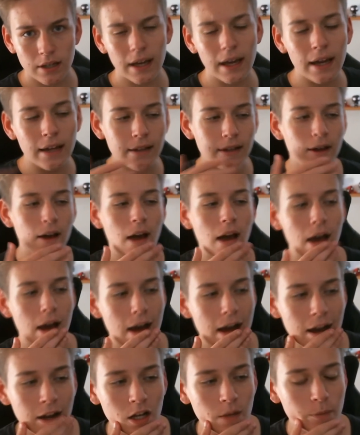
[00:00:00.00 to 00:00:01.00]
And
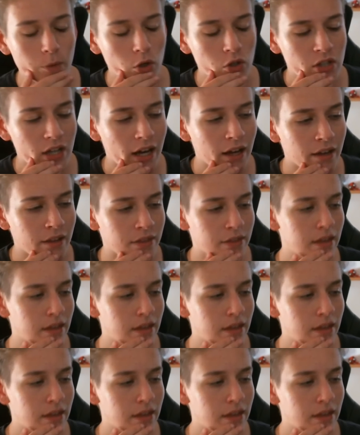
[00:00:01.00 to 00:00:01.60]
I gotta be honest, I